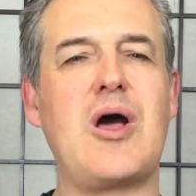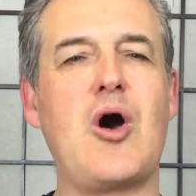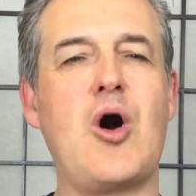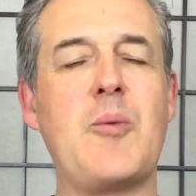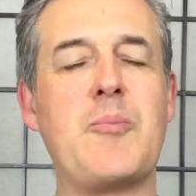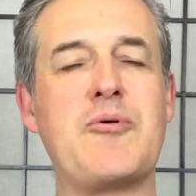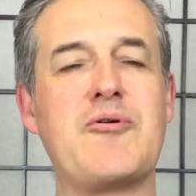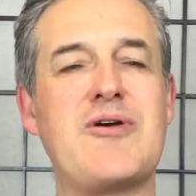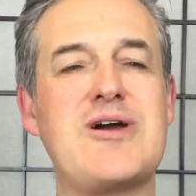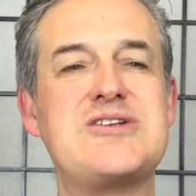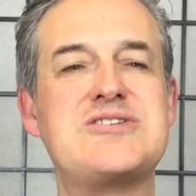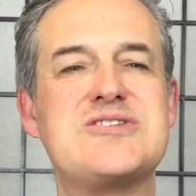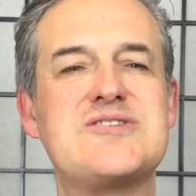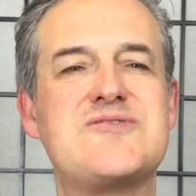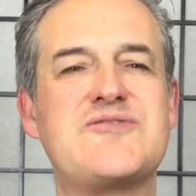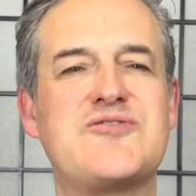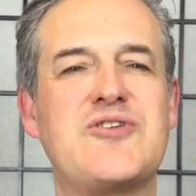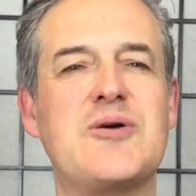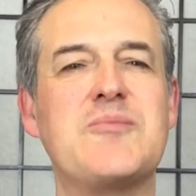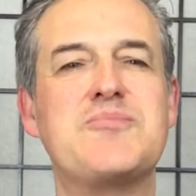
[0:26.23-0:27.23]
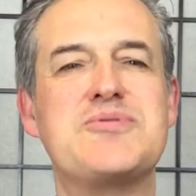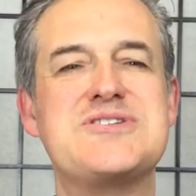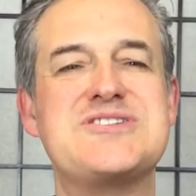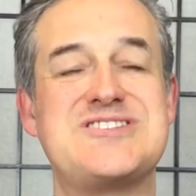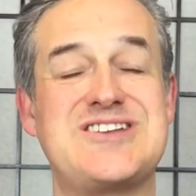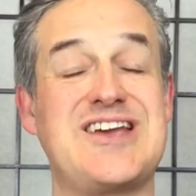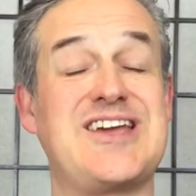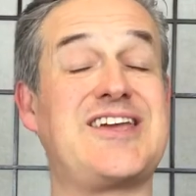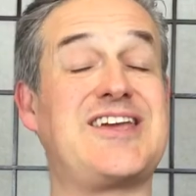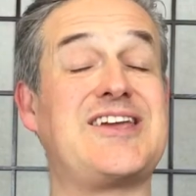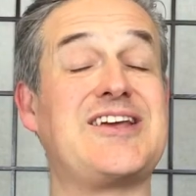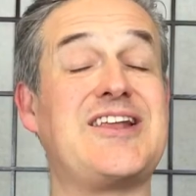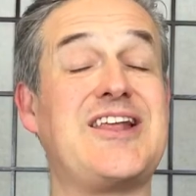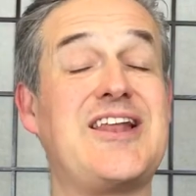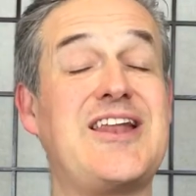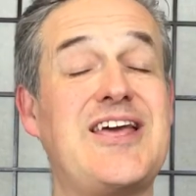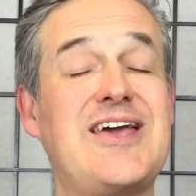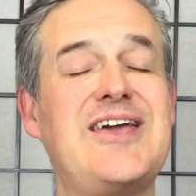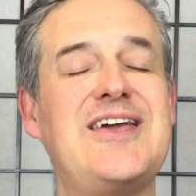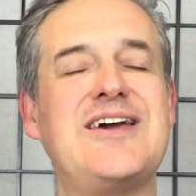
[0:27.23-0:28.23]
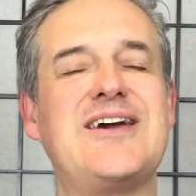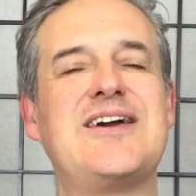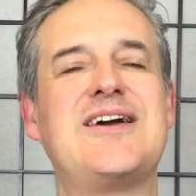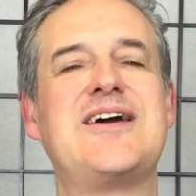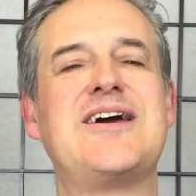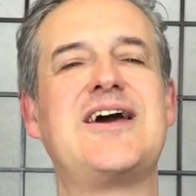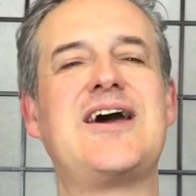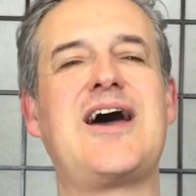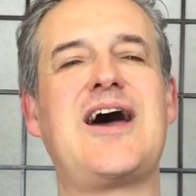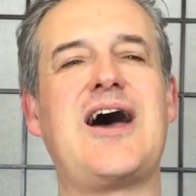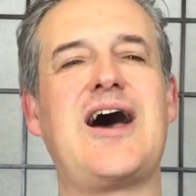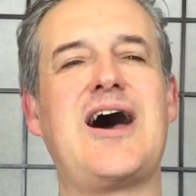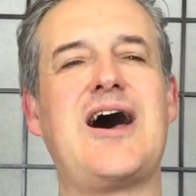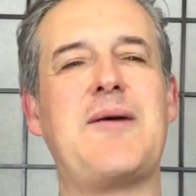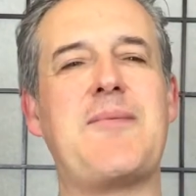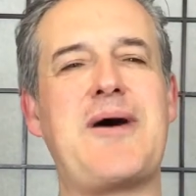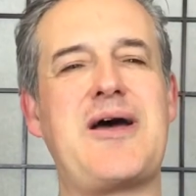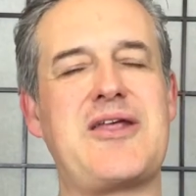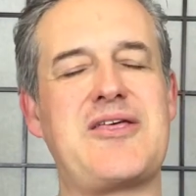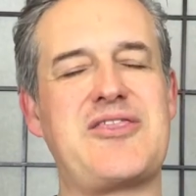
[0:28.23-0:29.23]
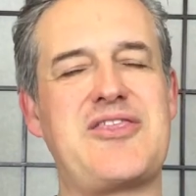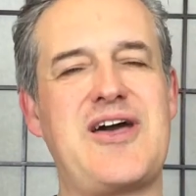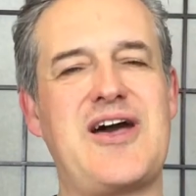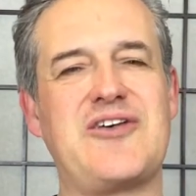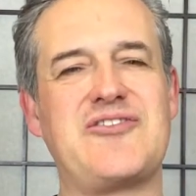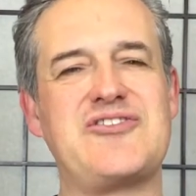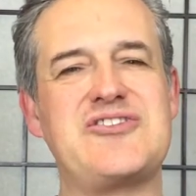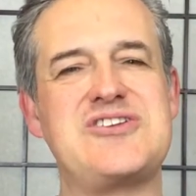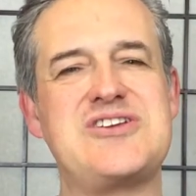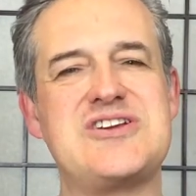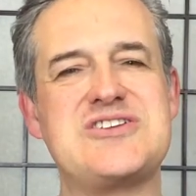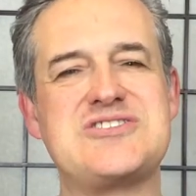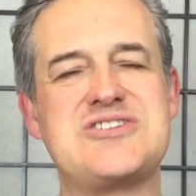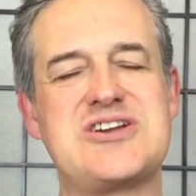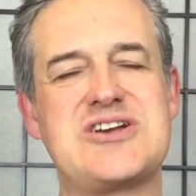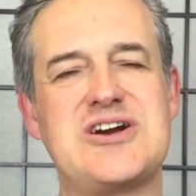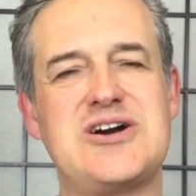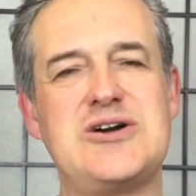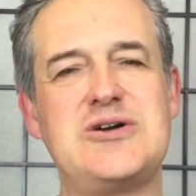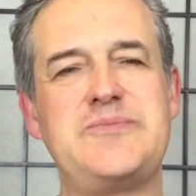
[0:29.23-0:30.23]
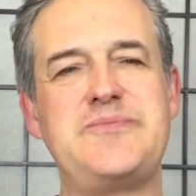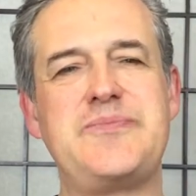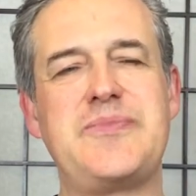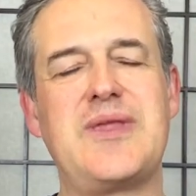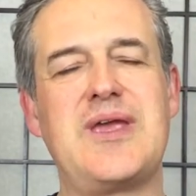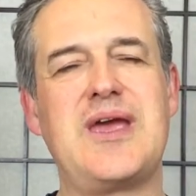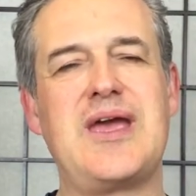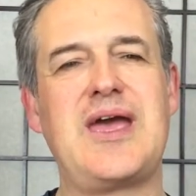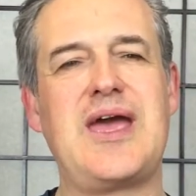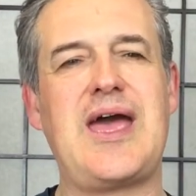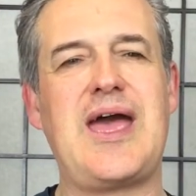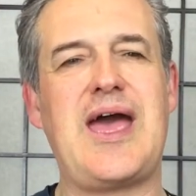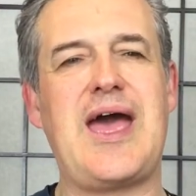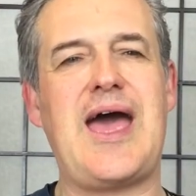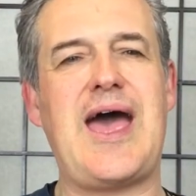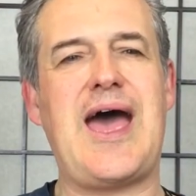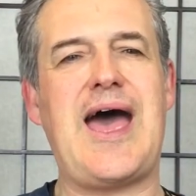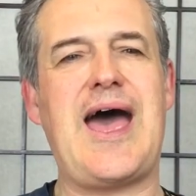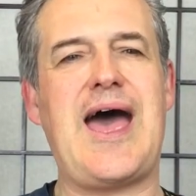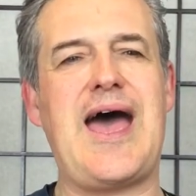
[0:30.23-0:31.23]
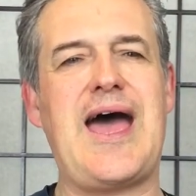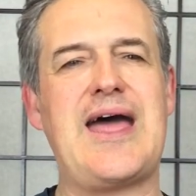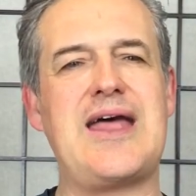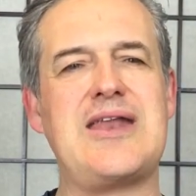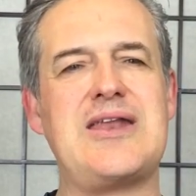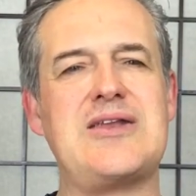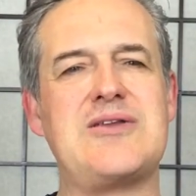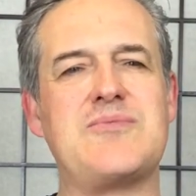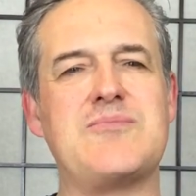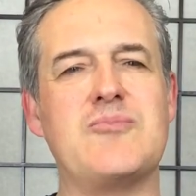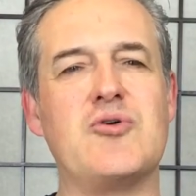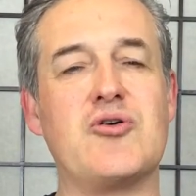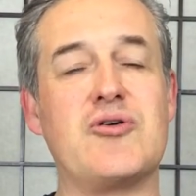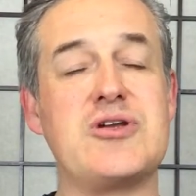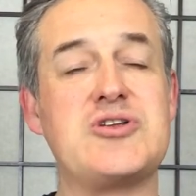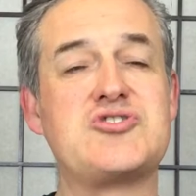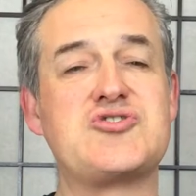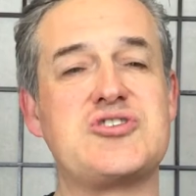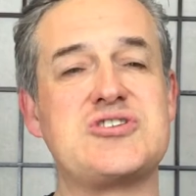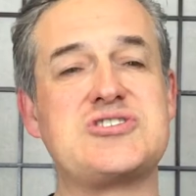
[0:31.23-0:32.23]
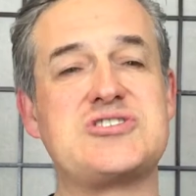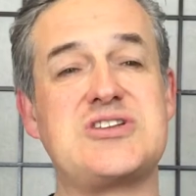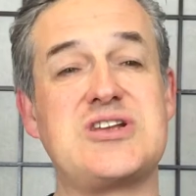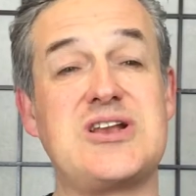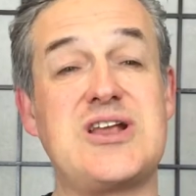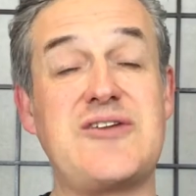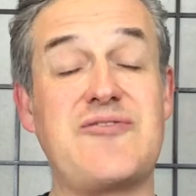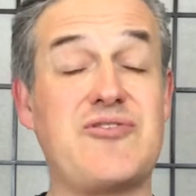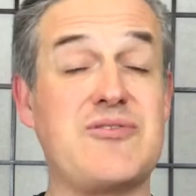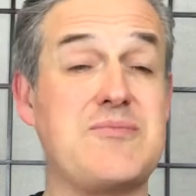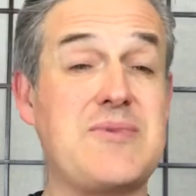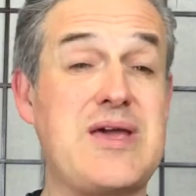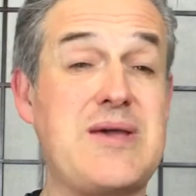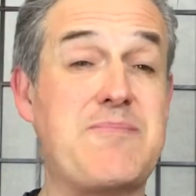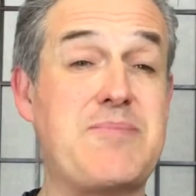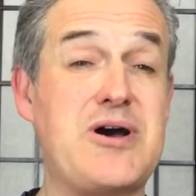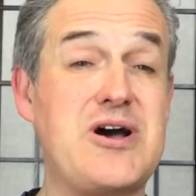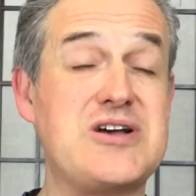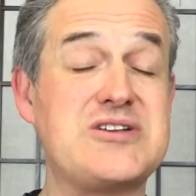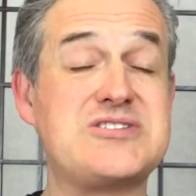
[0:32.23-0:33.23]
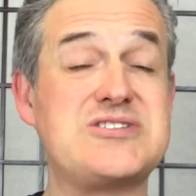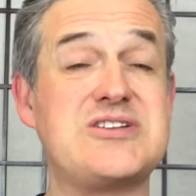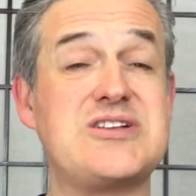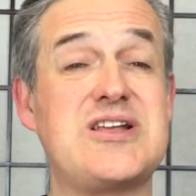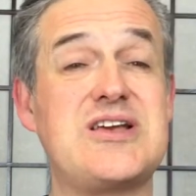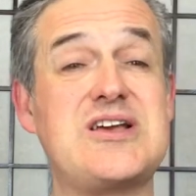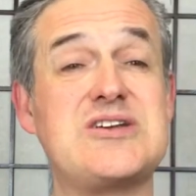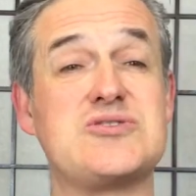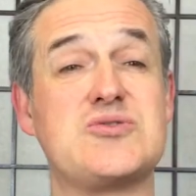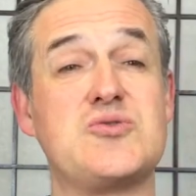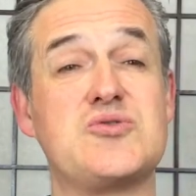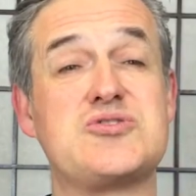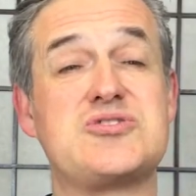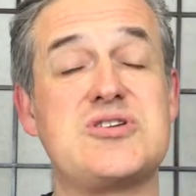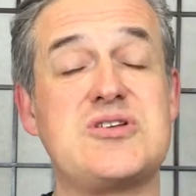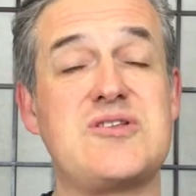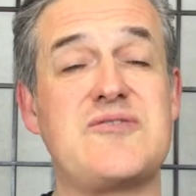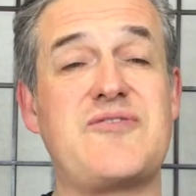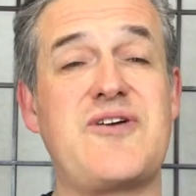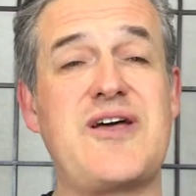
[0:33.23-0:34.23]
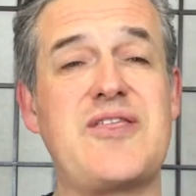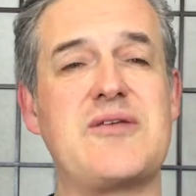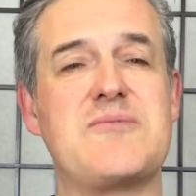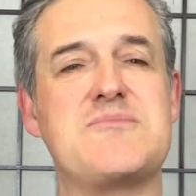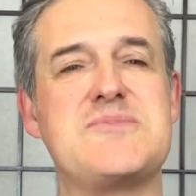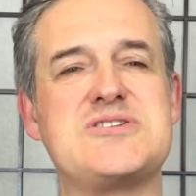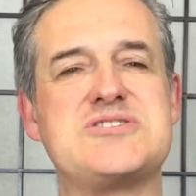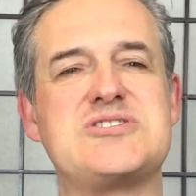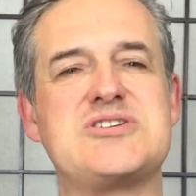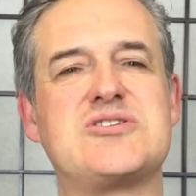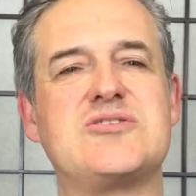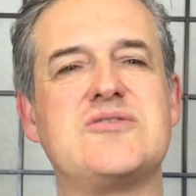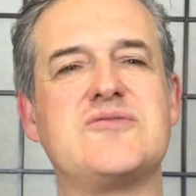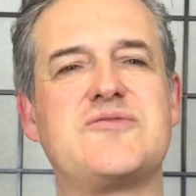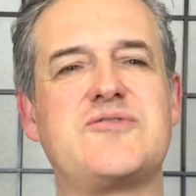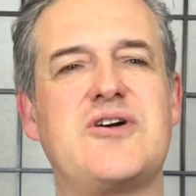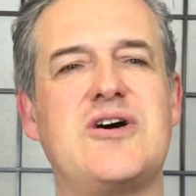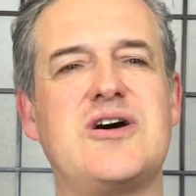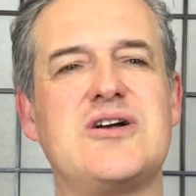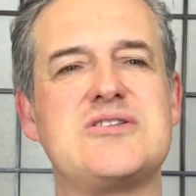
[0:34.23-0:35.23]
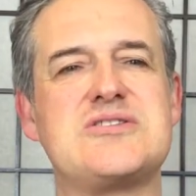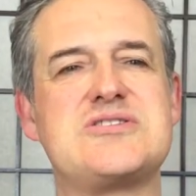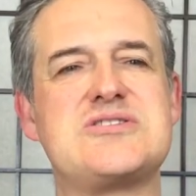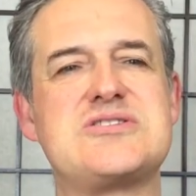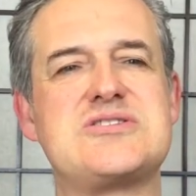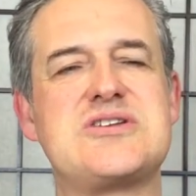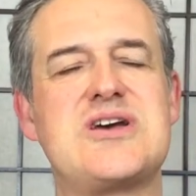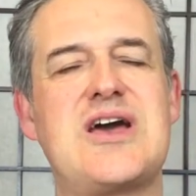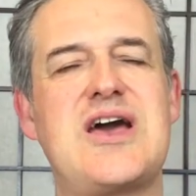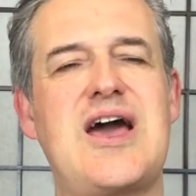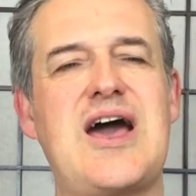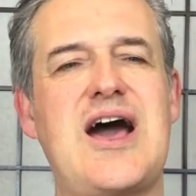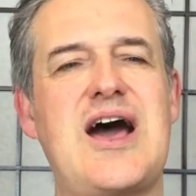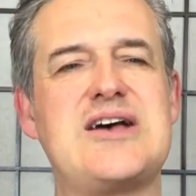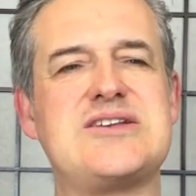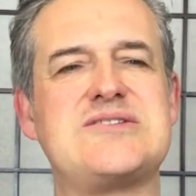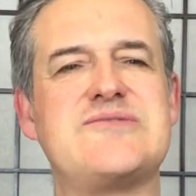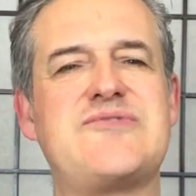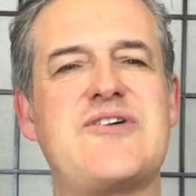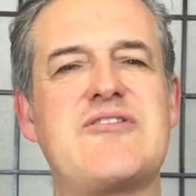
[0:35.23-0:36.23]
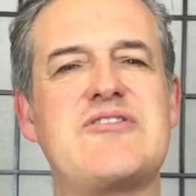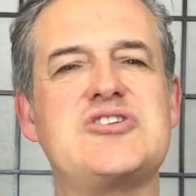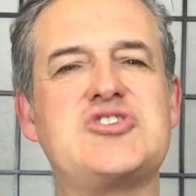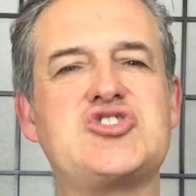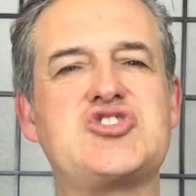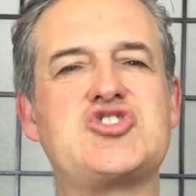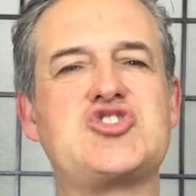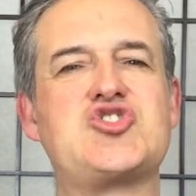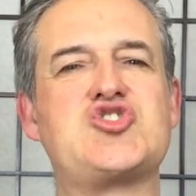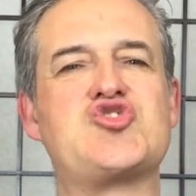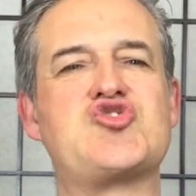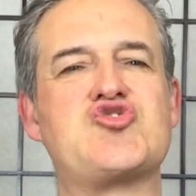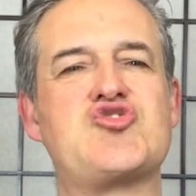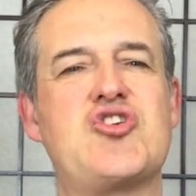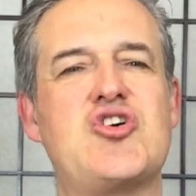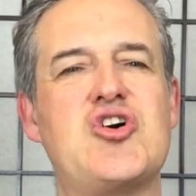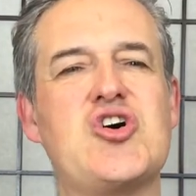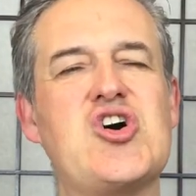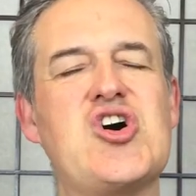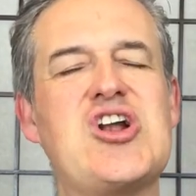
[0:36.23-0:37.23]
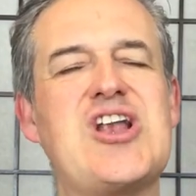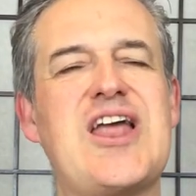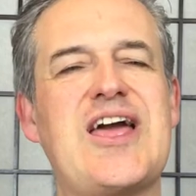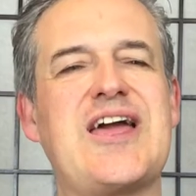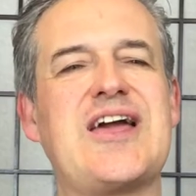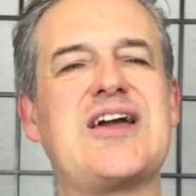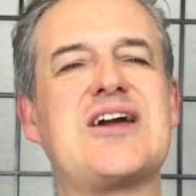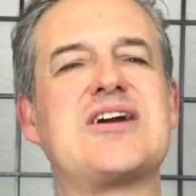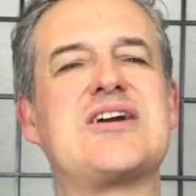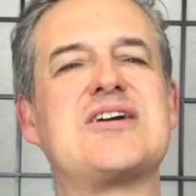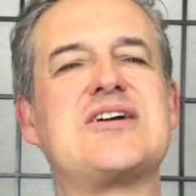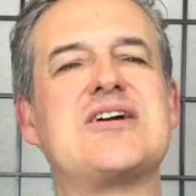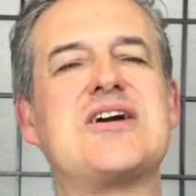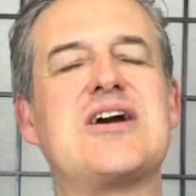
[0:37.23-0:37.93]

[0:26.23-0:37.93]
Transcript: operated from, particularly about 1,000 years ago. And more interestingly for me personally is also the fact that mystical France has a very strong link